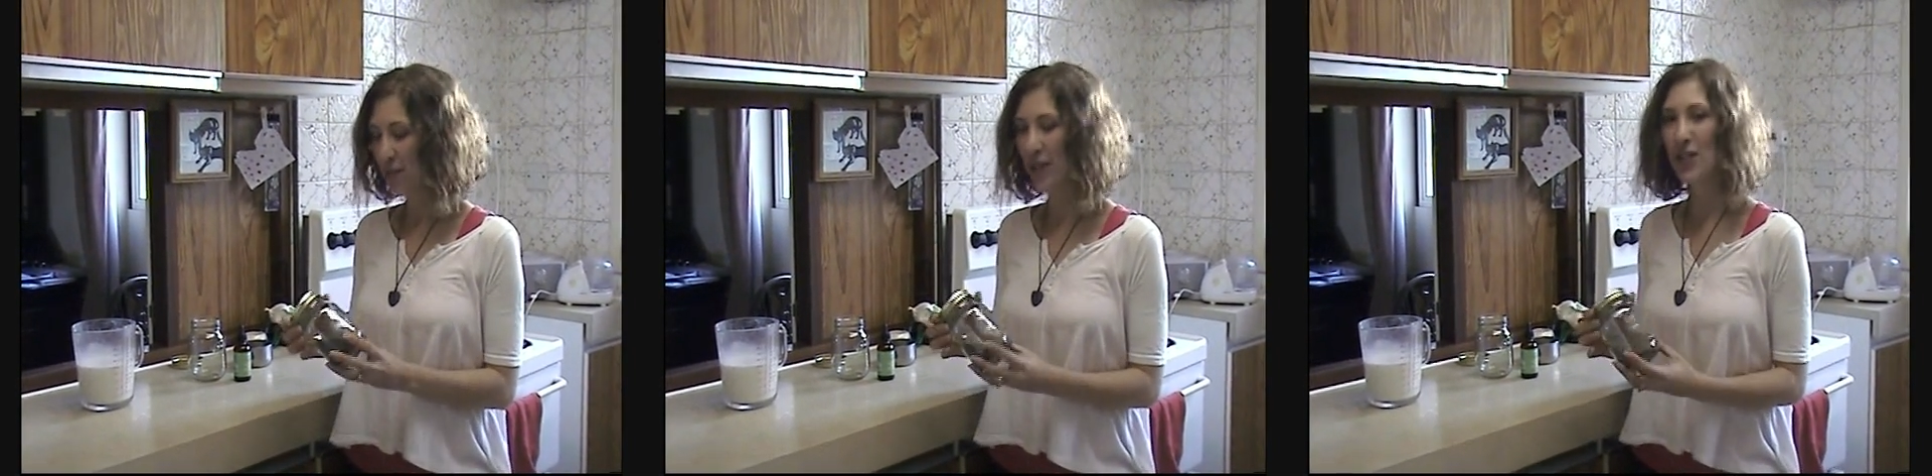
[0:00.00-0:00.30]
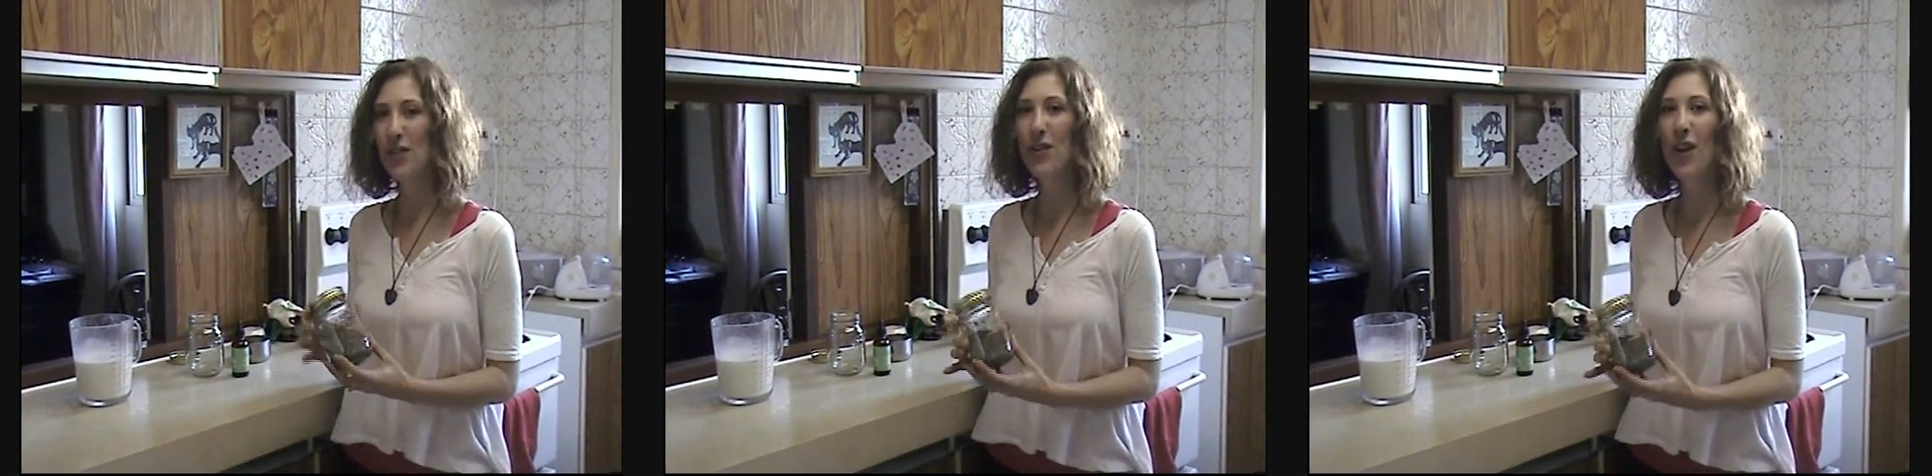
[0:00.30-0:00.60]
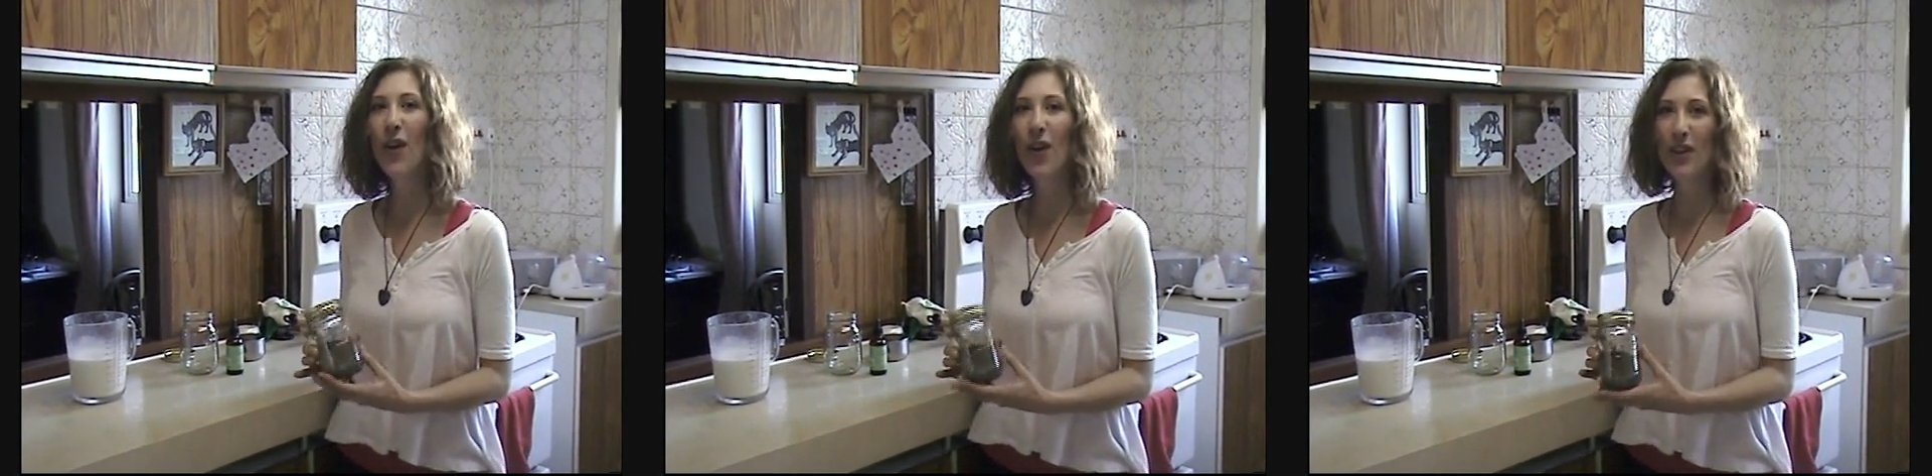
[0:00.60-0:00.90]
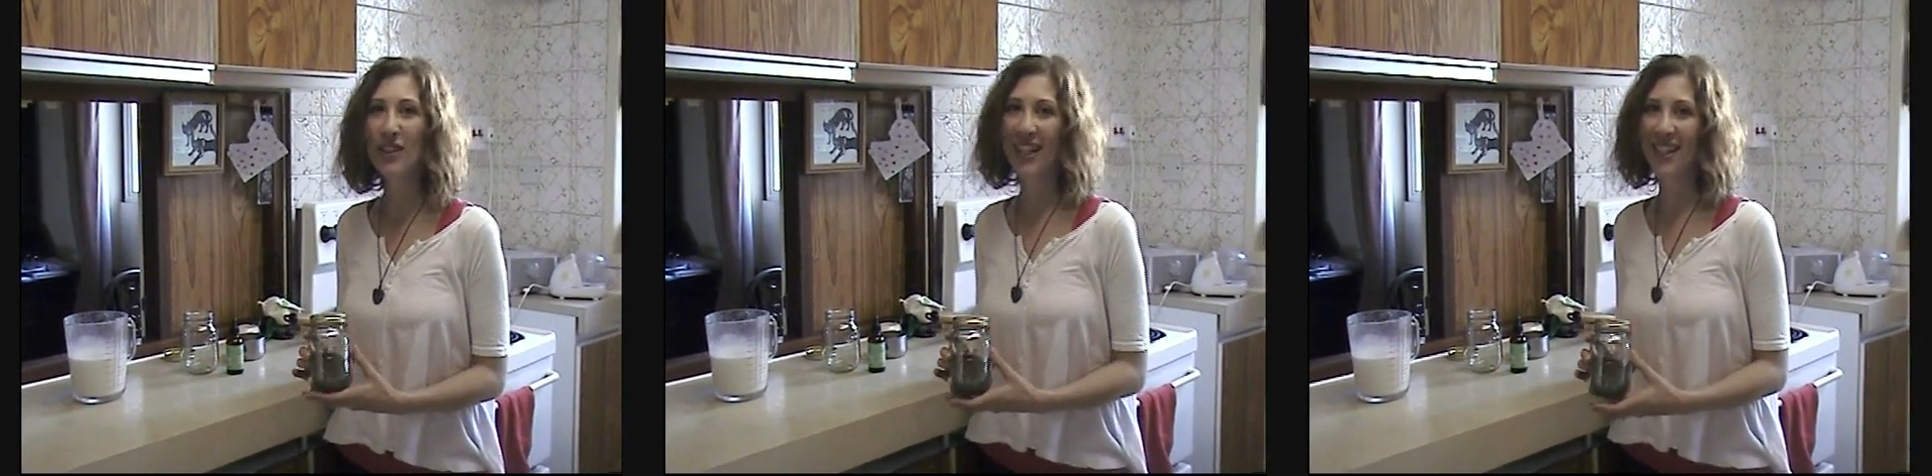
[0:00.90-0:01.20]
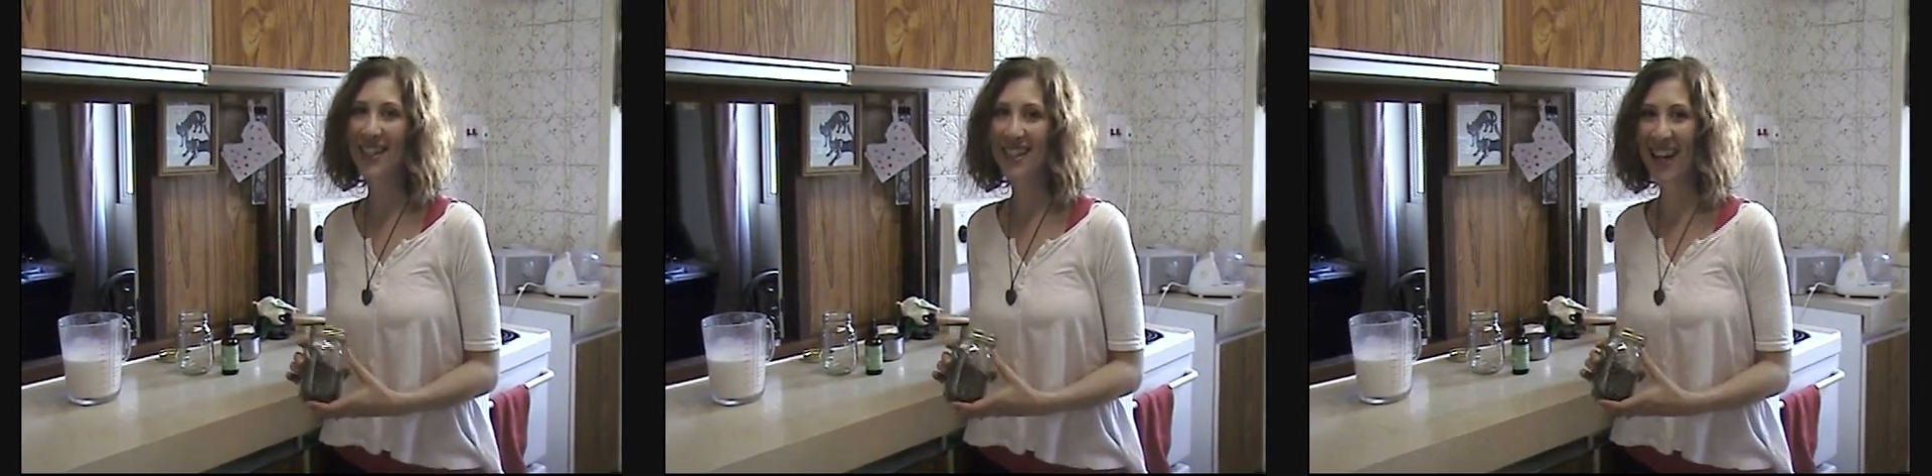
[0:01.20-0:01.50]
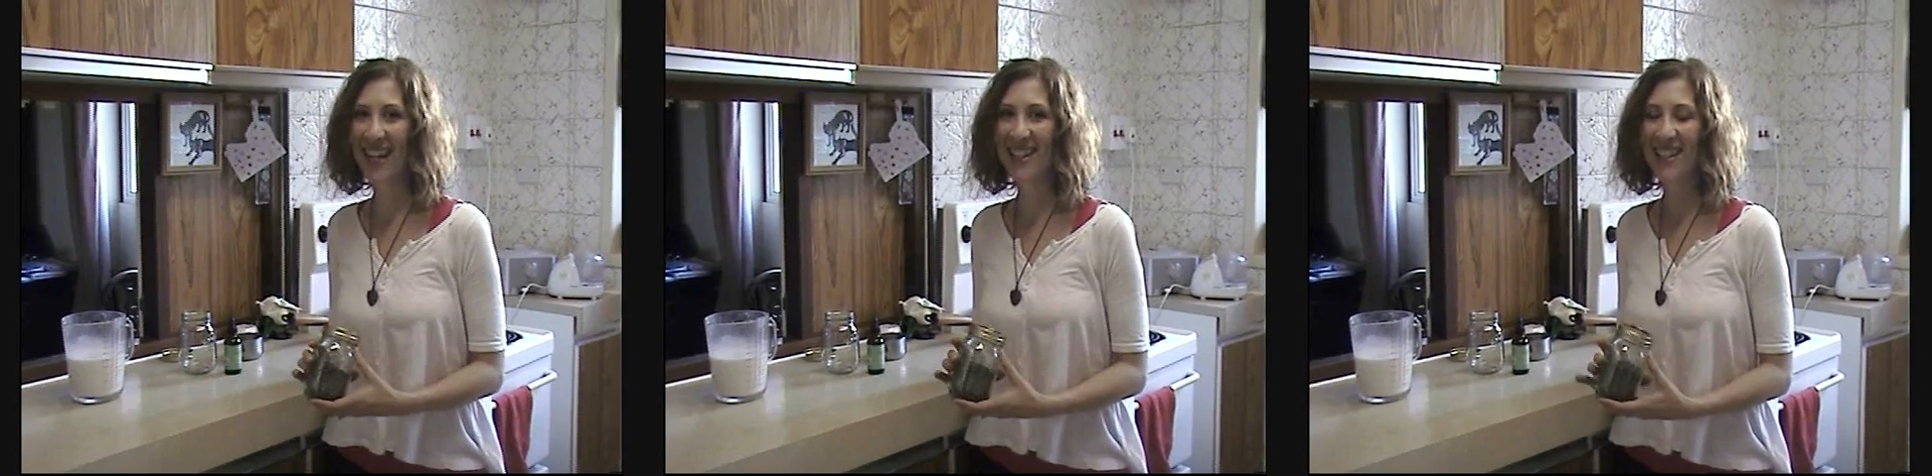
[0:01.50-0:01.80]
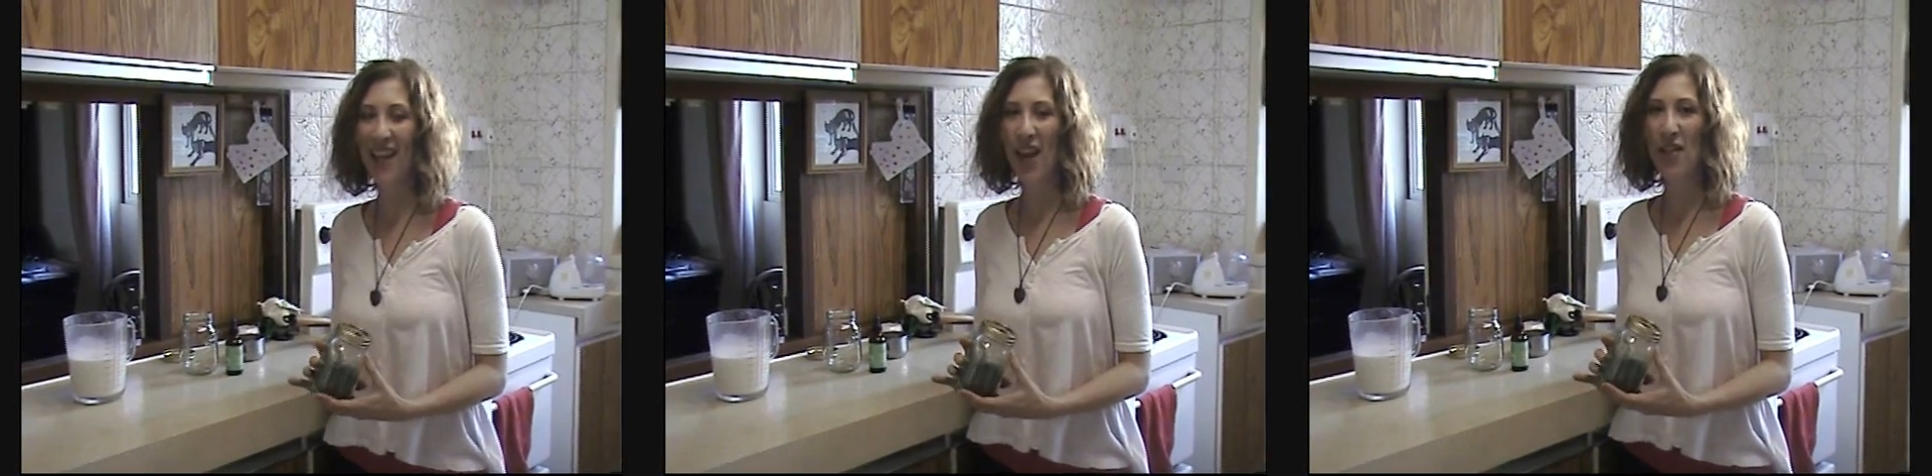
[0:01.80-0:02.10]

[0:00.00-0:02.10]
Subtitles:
They've been used a lot in the States.